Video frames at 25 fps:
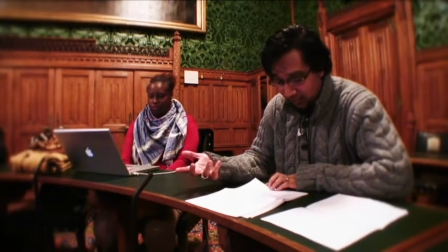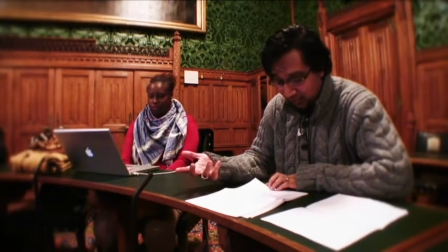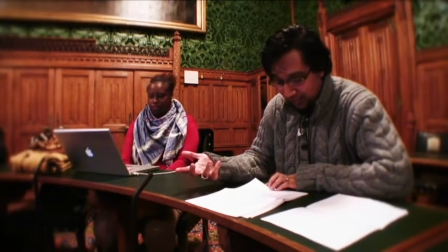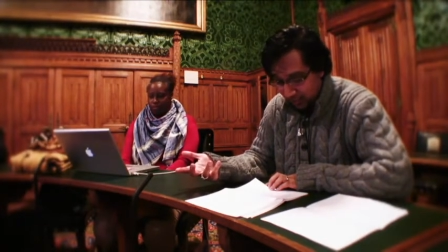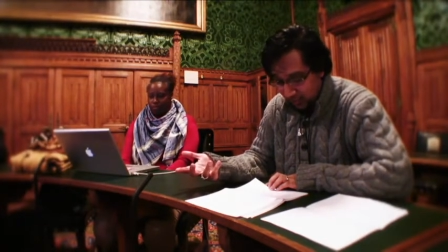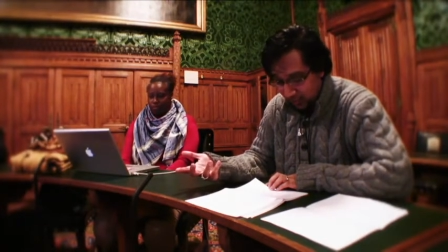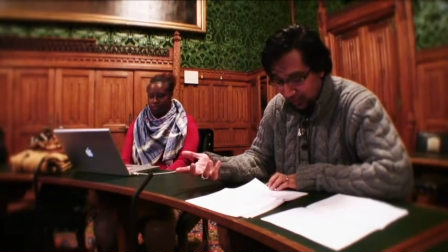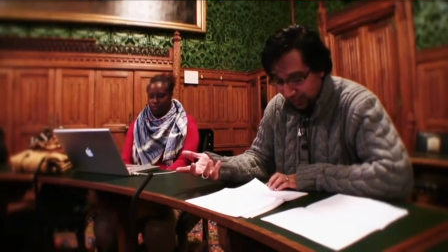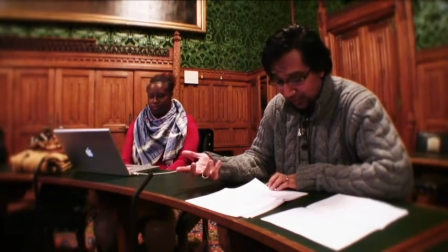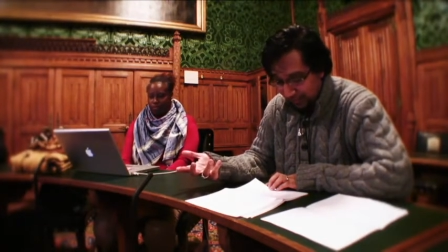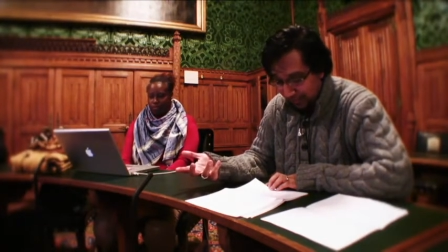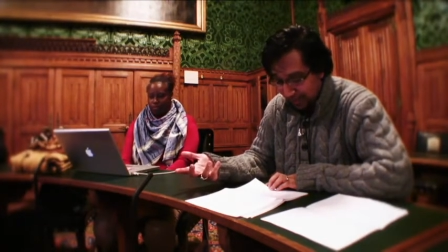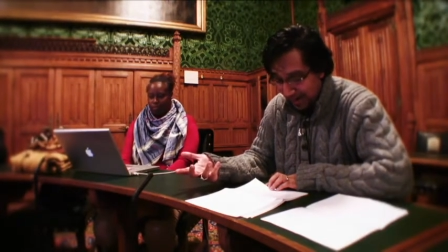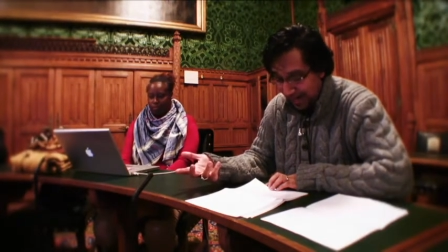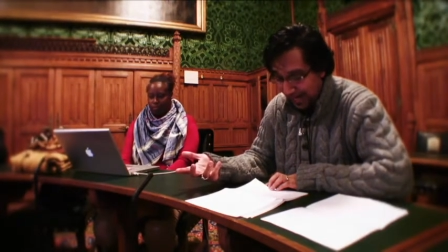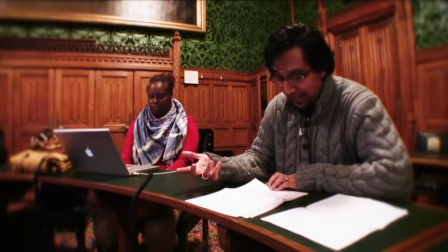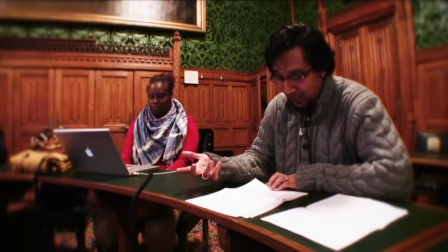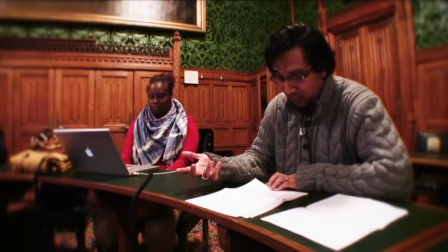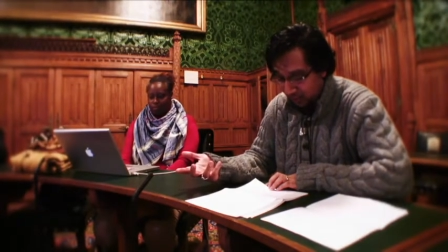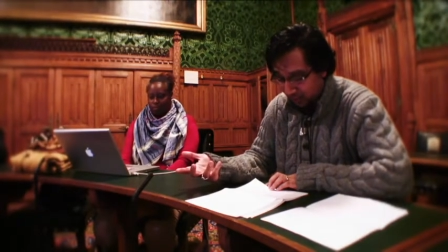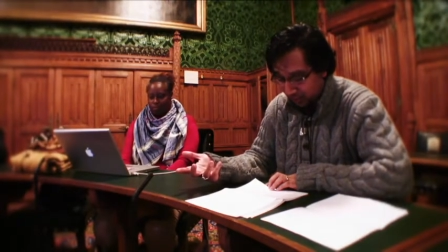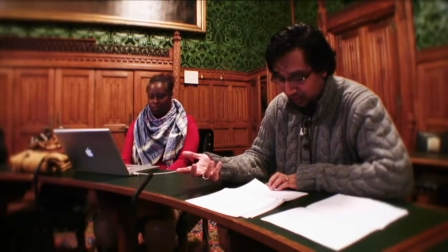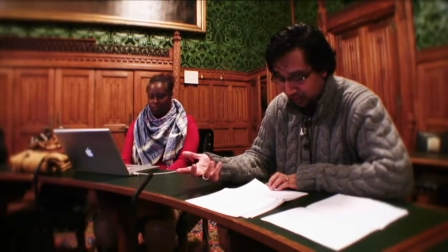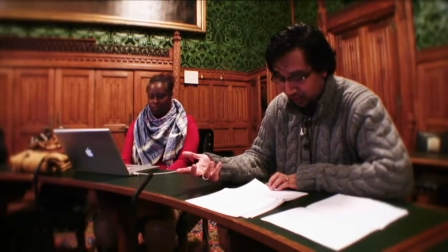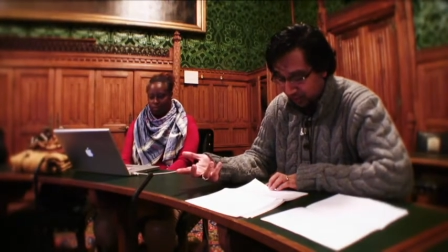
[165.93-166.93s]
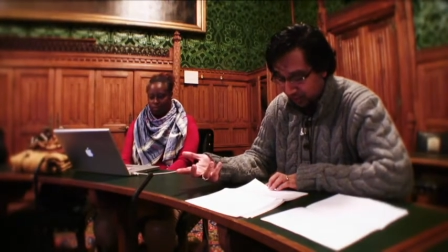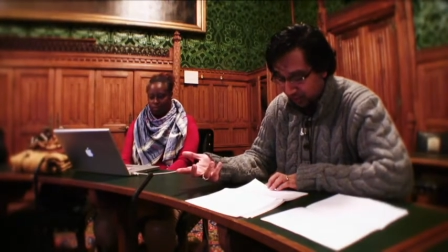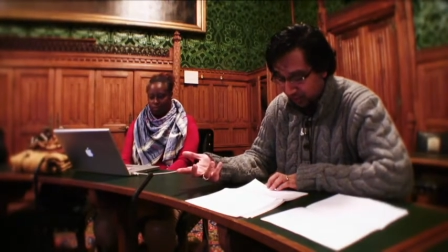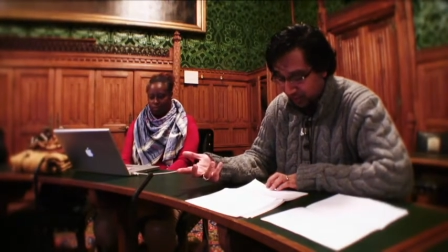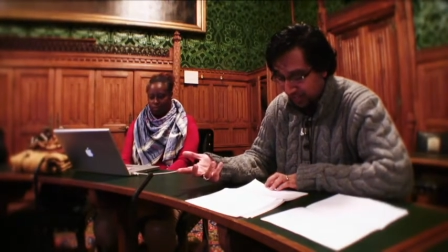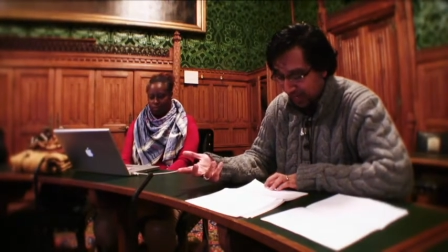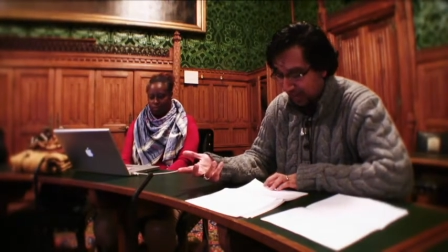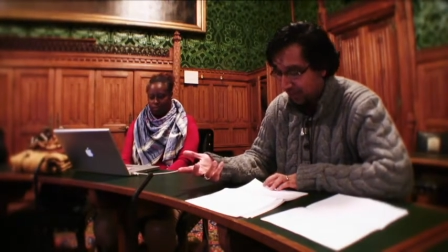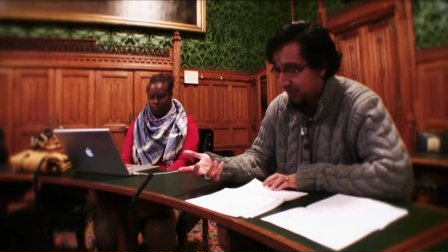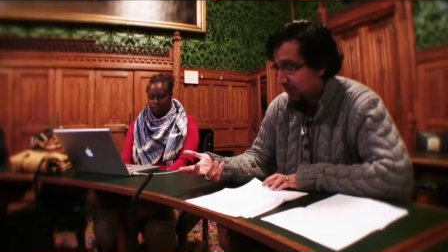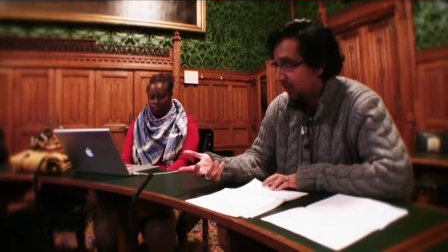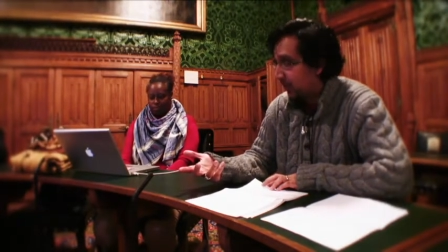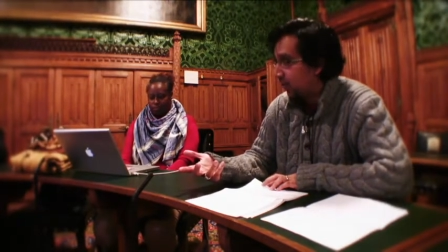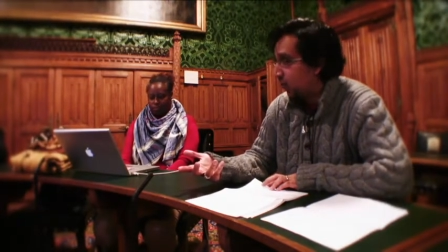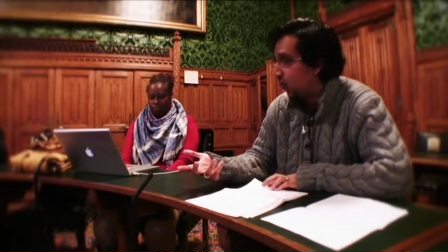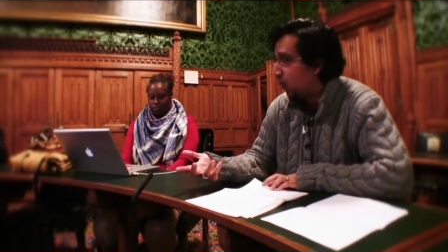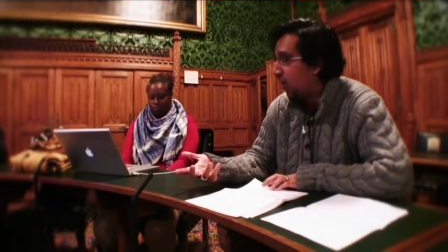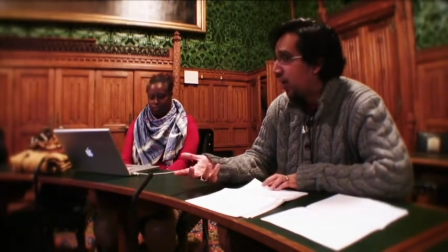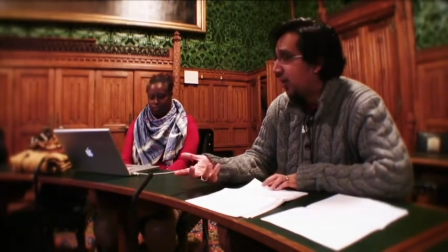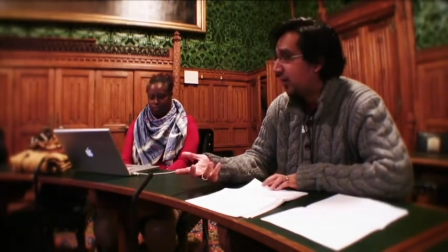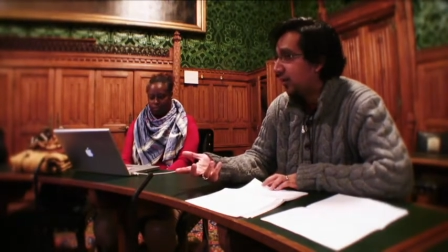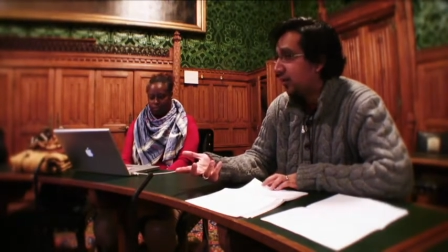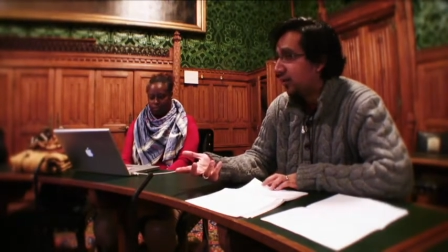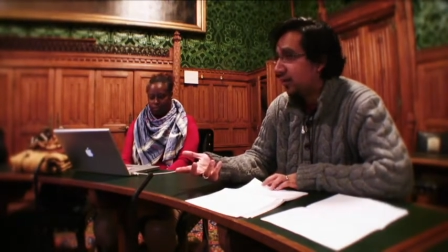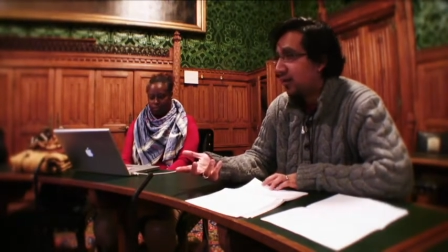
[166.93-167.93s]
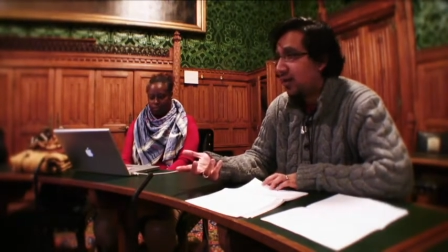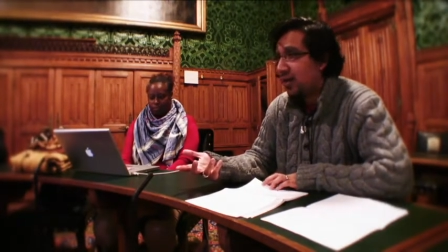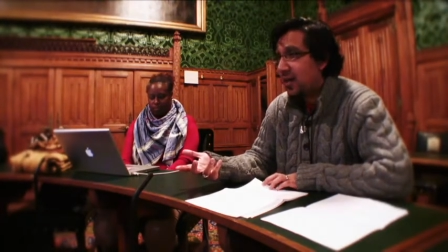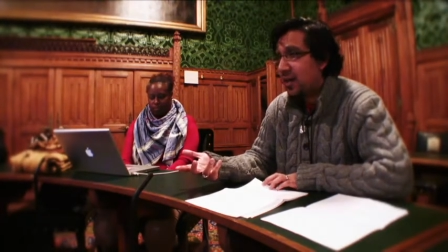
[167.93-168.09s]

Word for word: between May and August two thousand one.